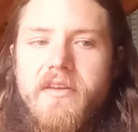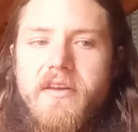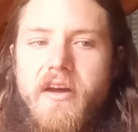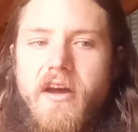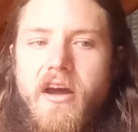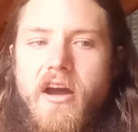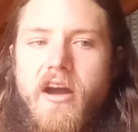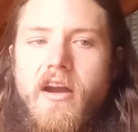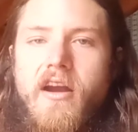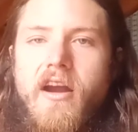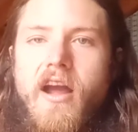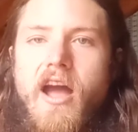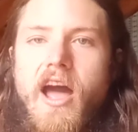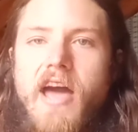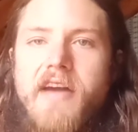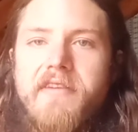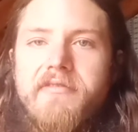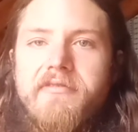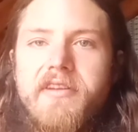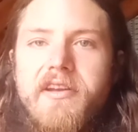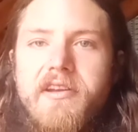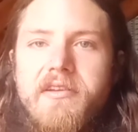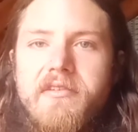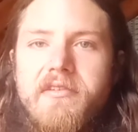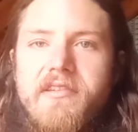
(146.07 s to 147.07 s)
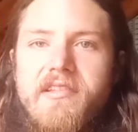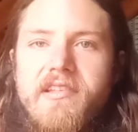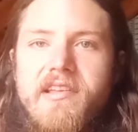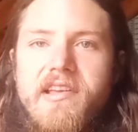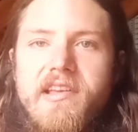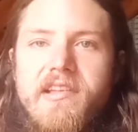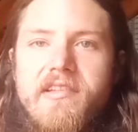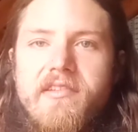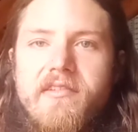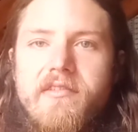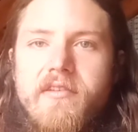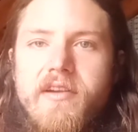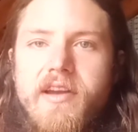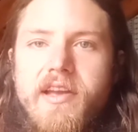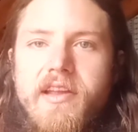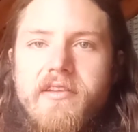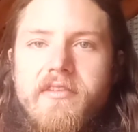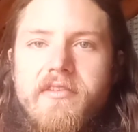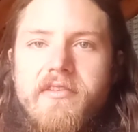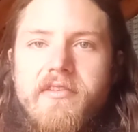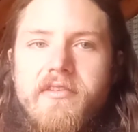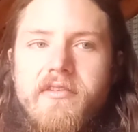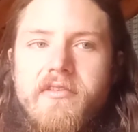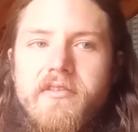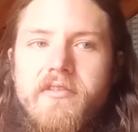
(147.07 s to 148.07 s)
our high frequency is going
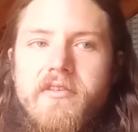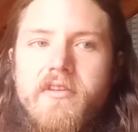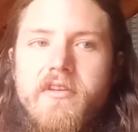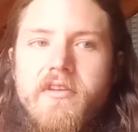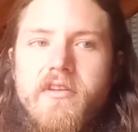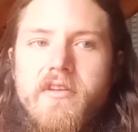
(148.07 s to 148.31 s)
to